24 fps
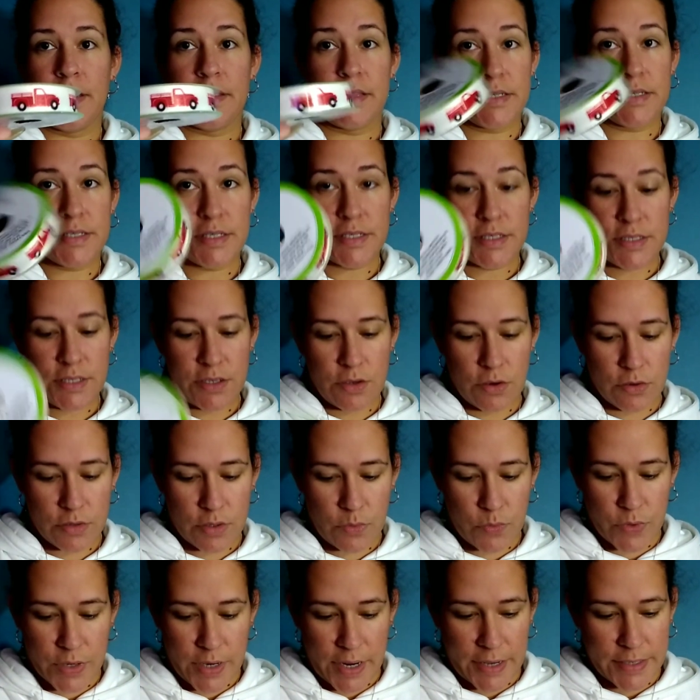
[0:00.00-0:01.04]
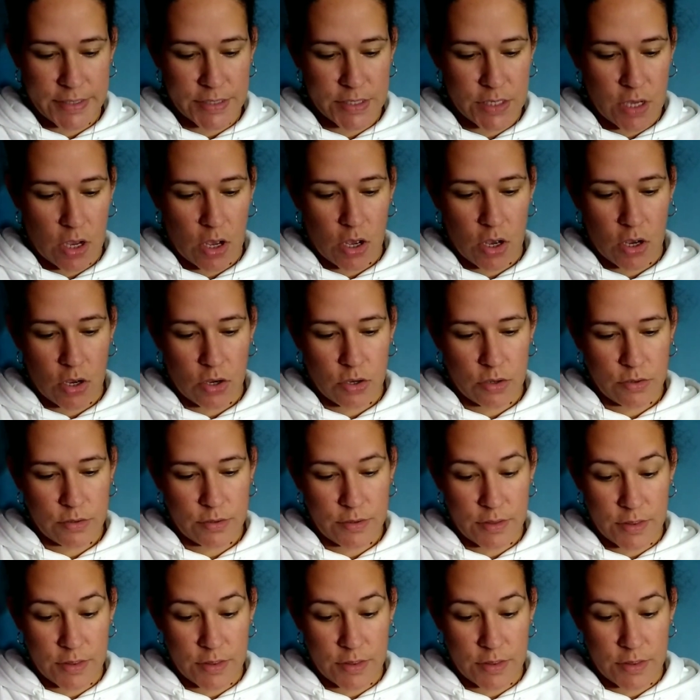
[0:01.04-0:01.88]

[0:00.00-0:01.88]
this is the only one I saw